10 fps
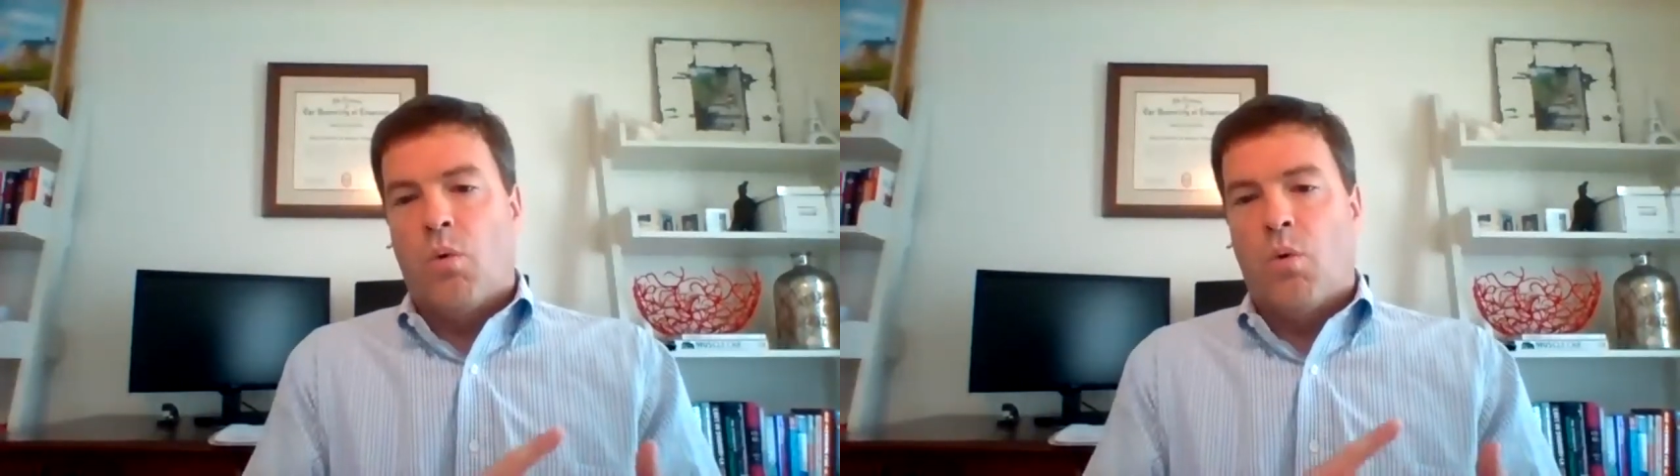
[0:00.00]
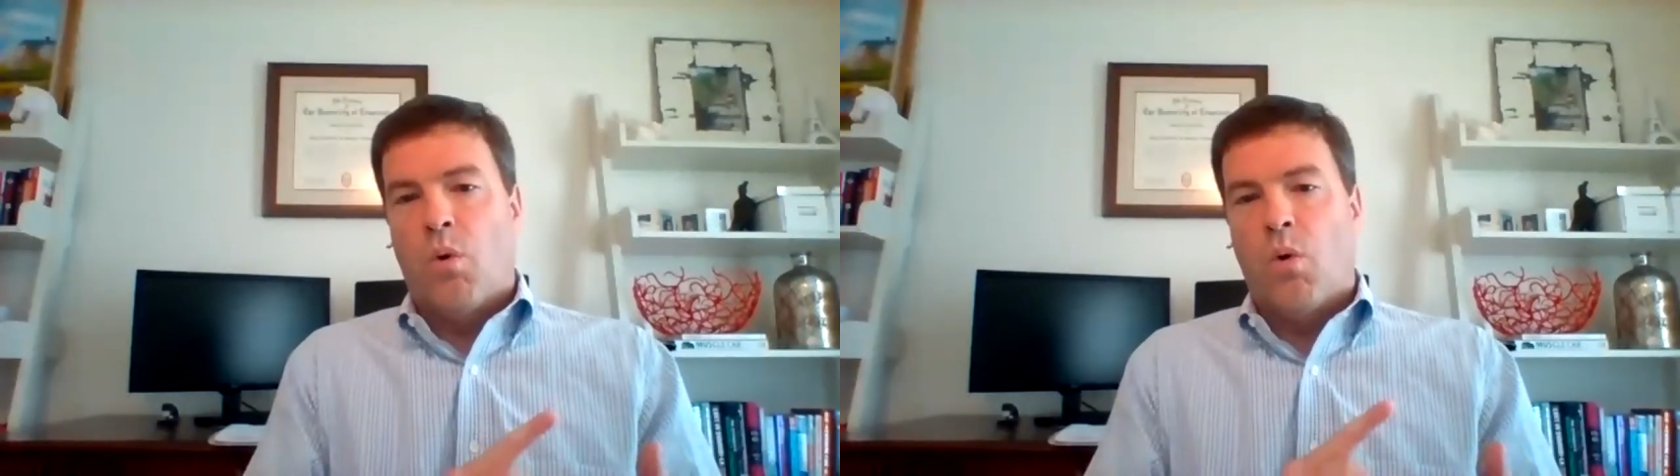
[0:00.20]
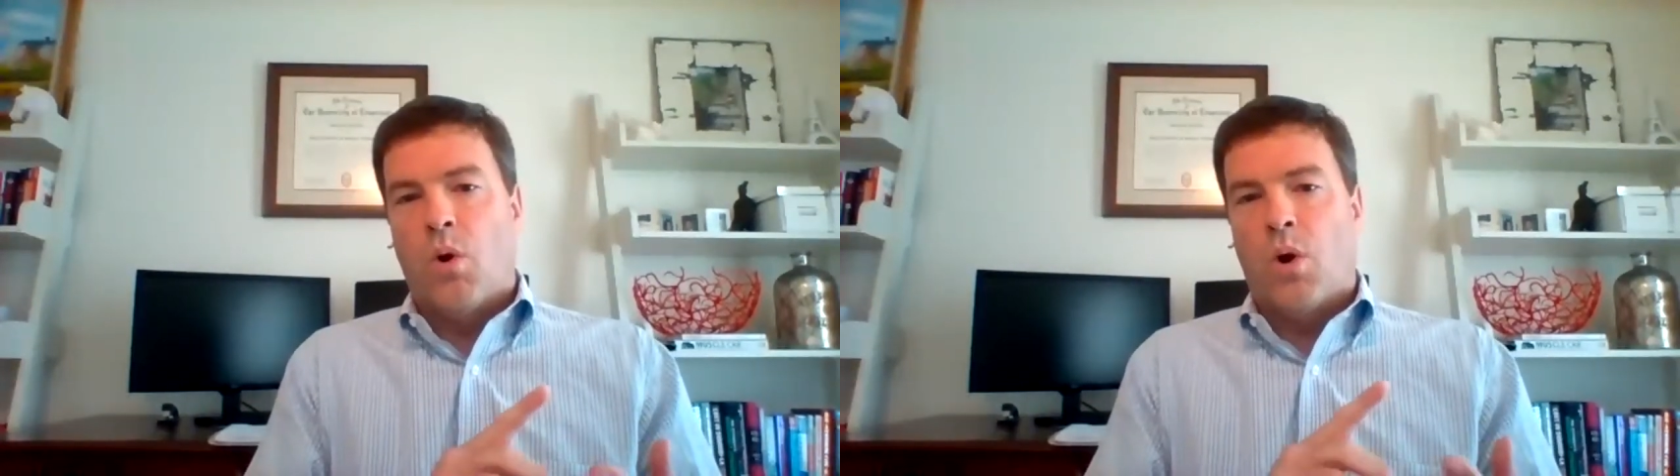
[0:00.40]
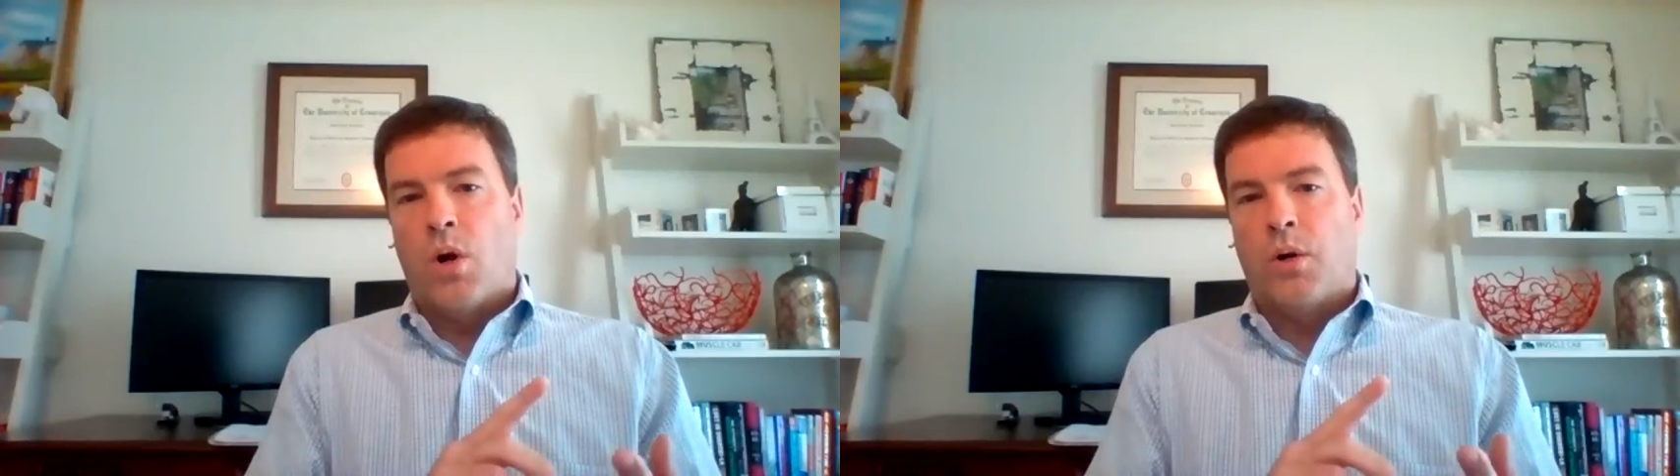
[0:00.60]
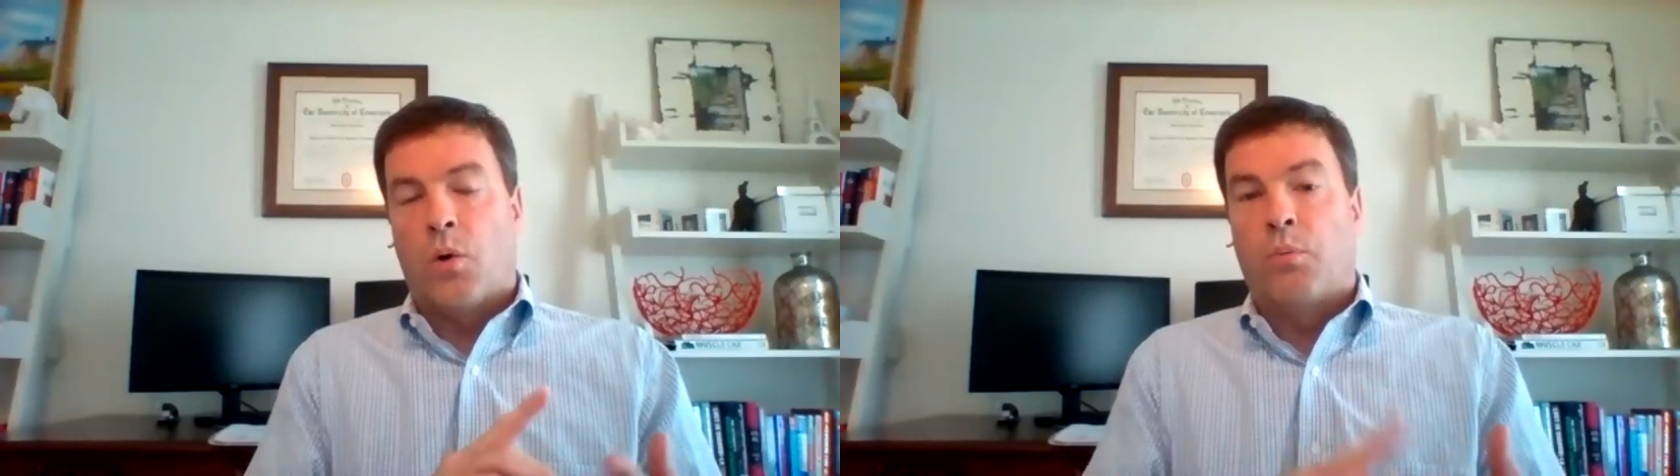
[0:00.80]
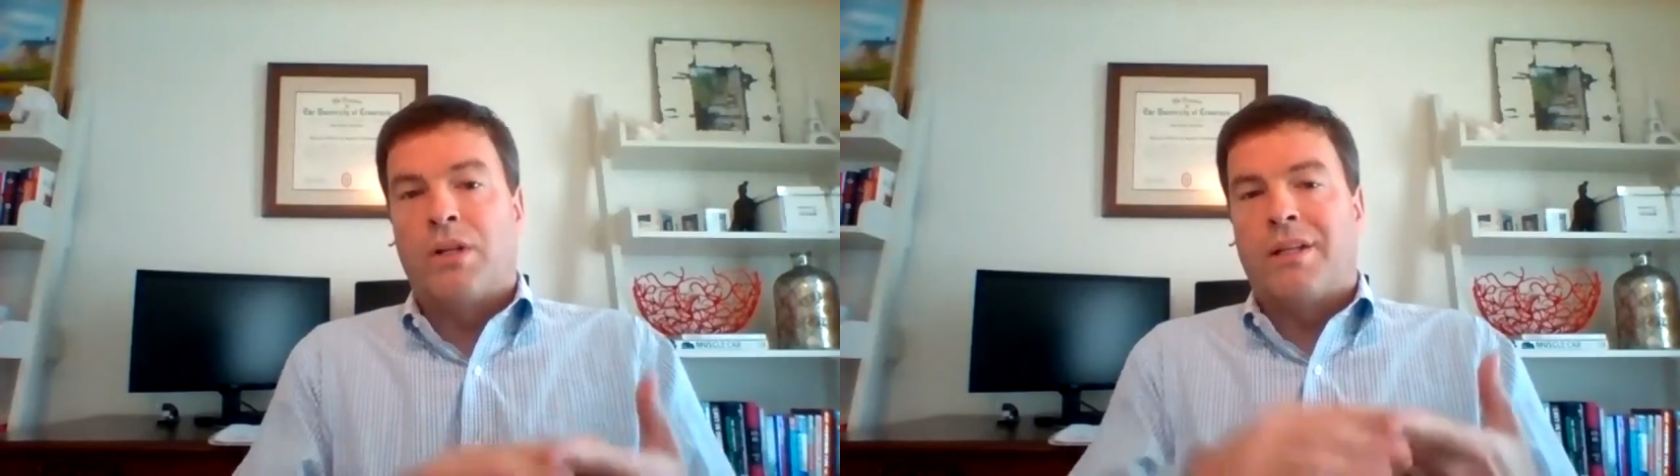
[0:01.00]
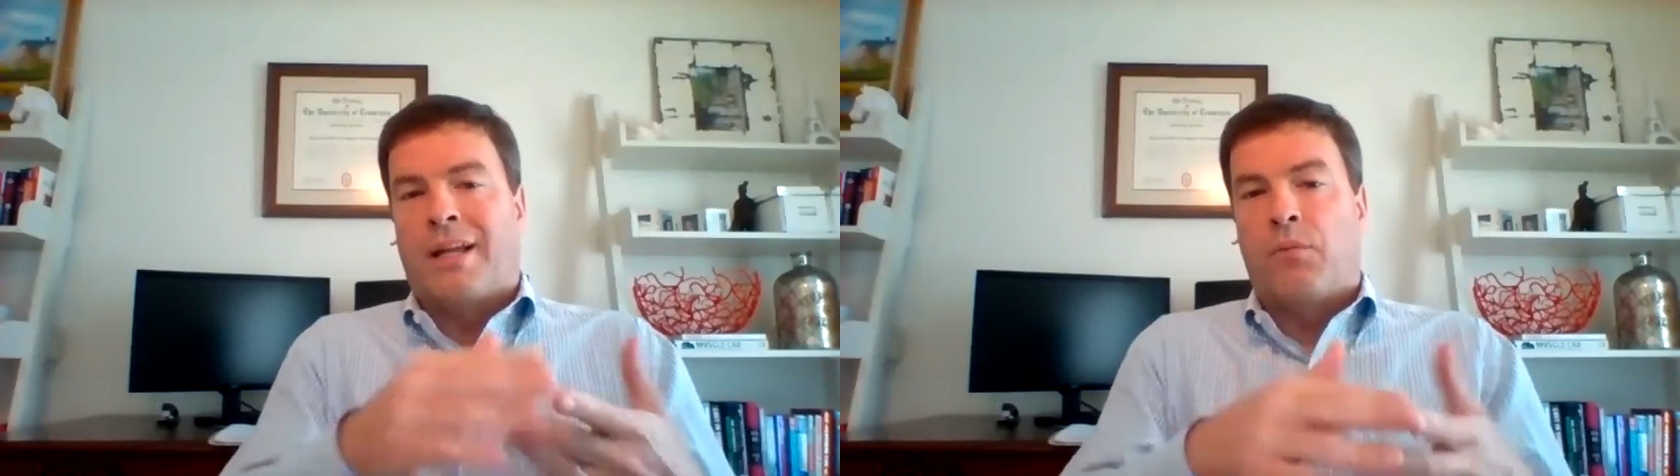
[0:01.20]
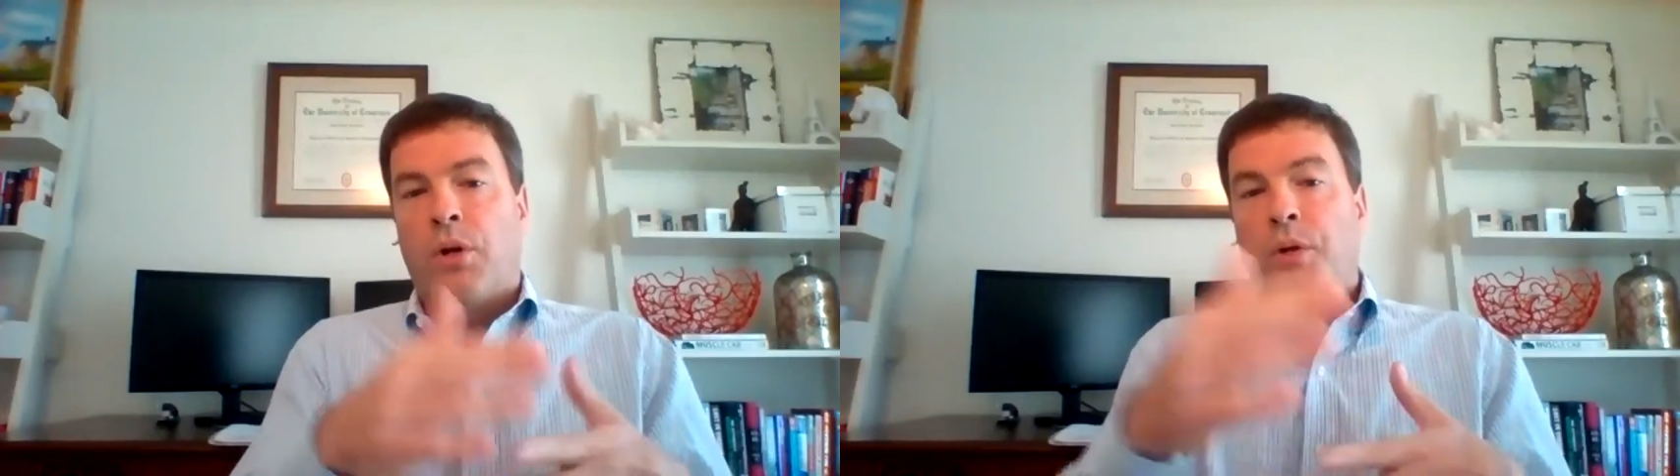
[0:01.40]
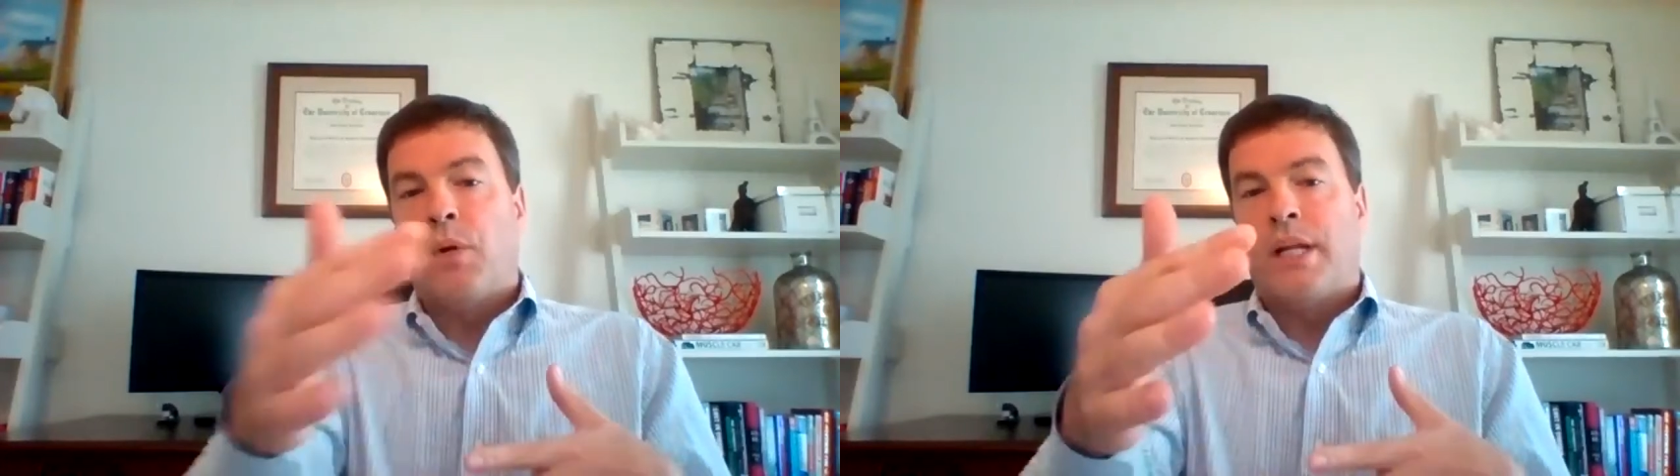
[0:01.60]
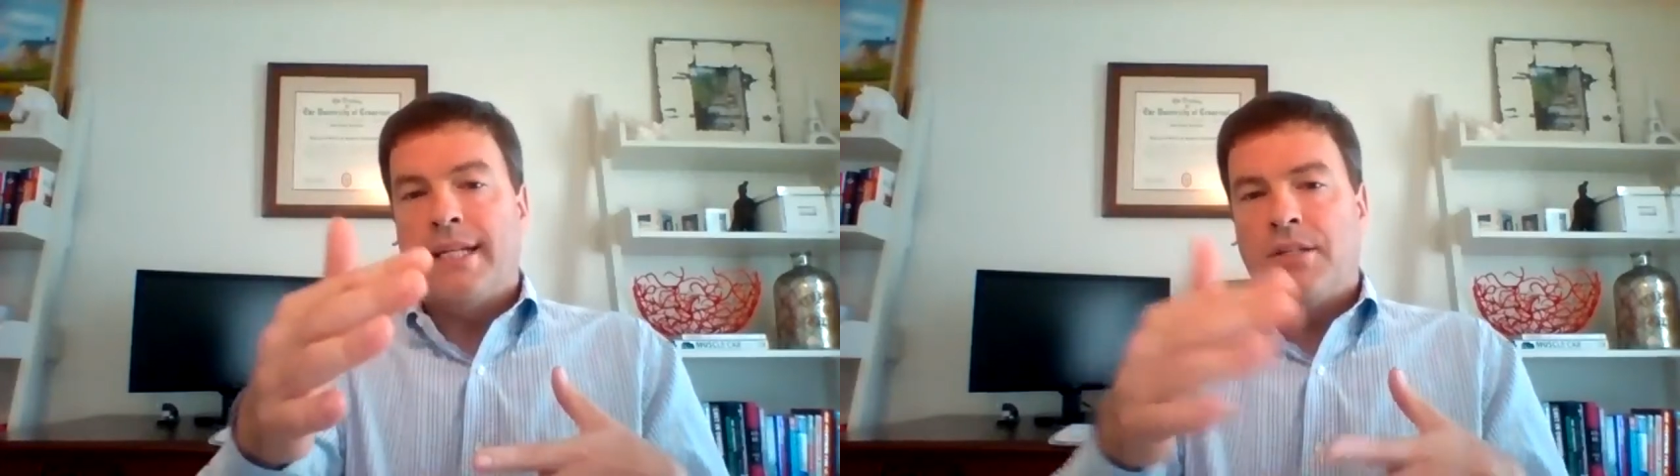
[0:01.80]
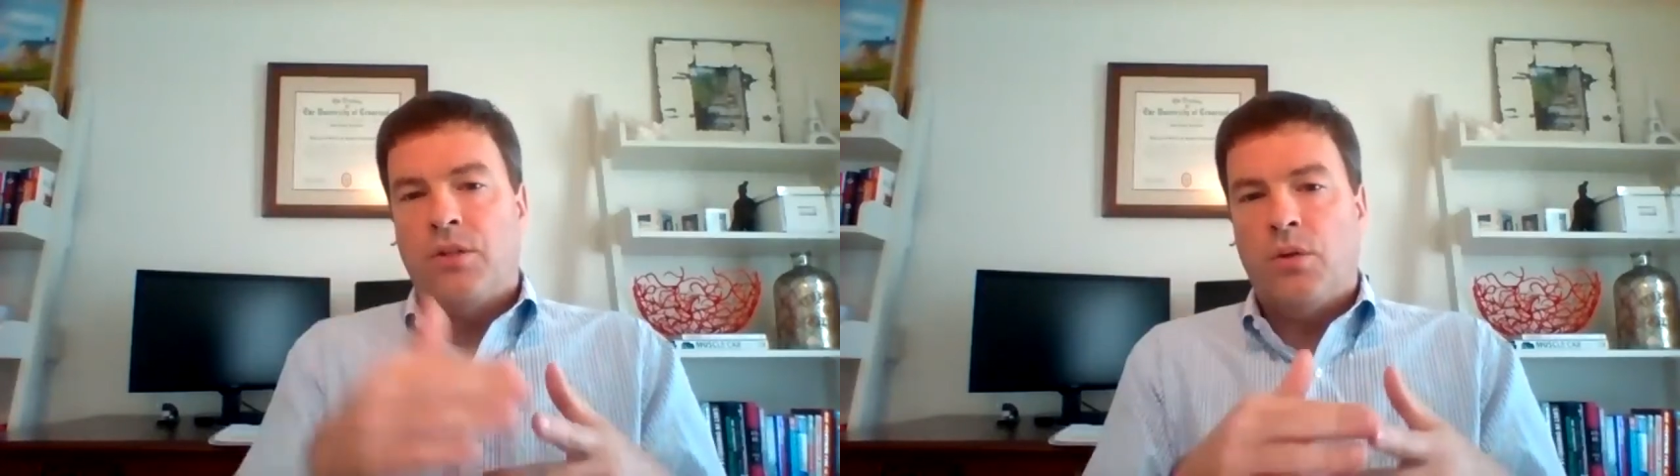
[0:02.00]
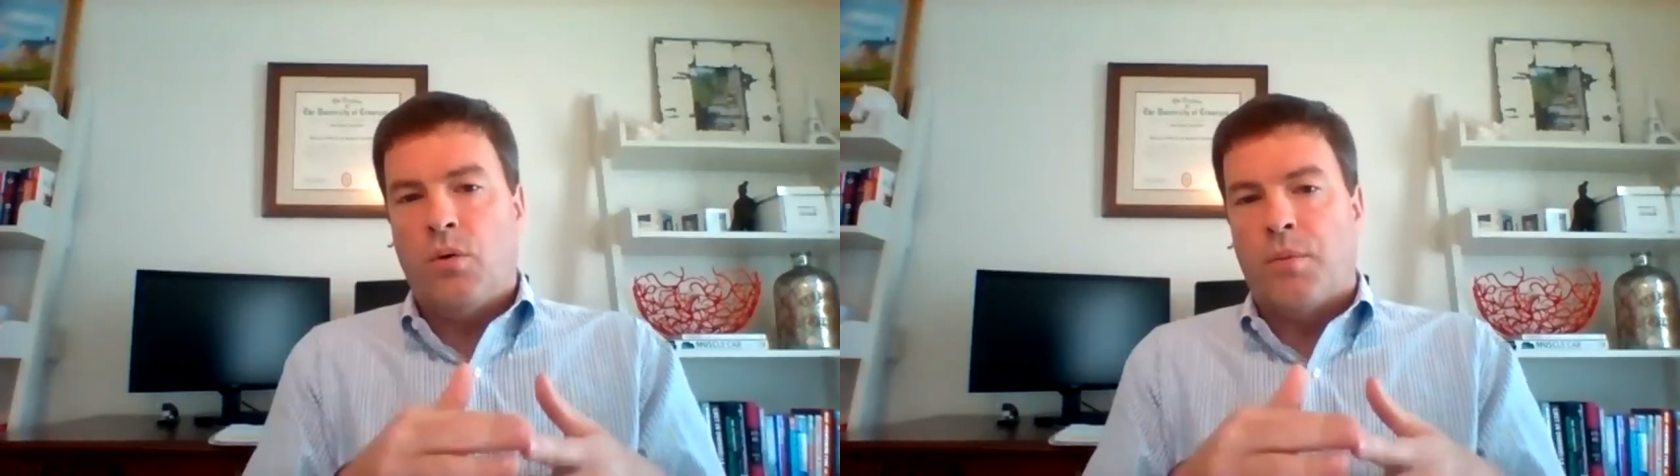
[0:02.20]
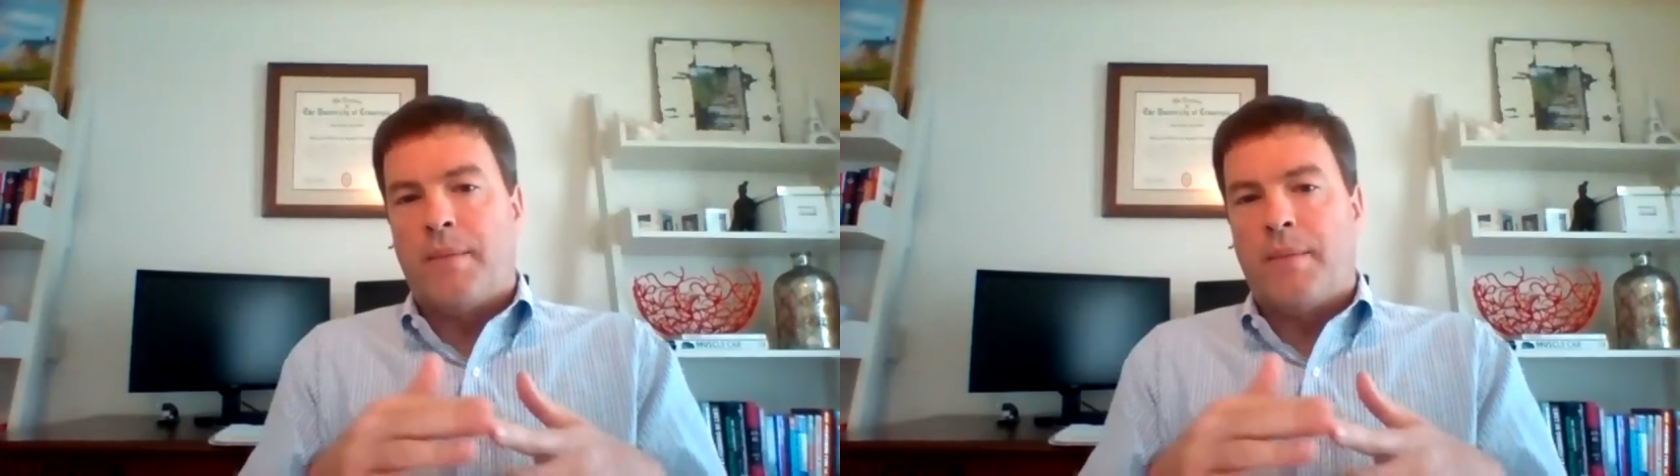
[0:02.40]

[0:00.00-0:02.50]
or really like where you want to get to,